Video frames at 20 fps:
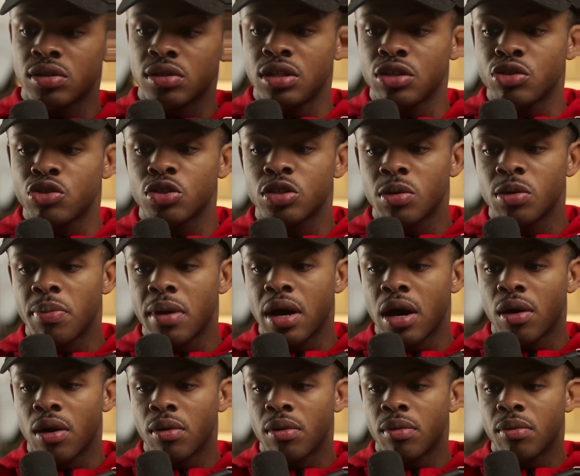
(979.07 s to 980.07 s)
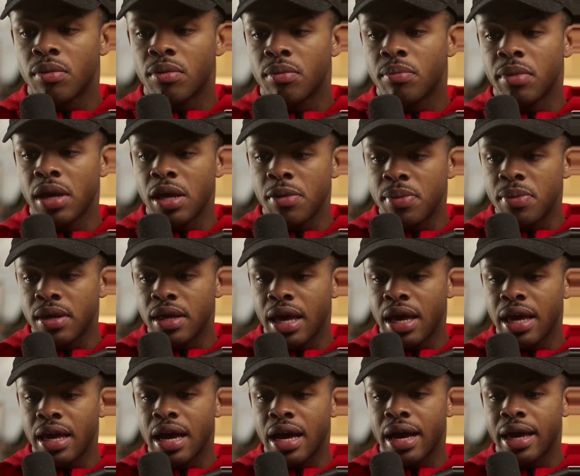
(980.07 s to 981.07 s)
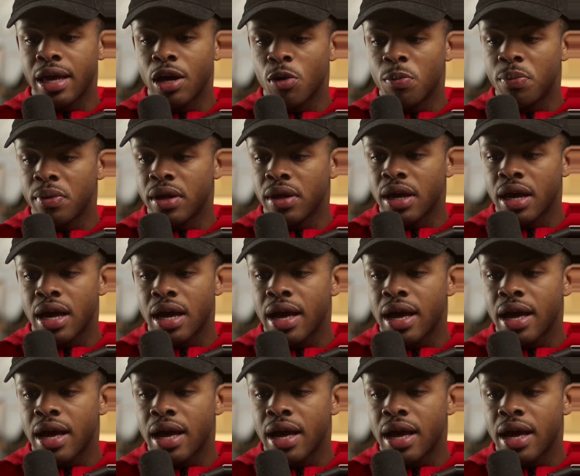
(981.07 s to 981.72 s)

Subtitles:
this was about maybe AI helping.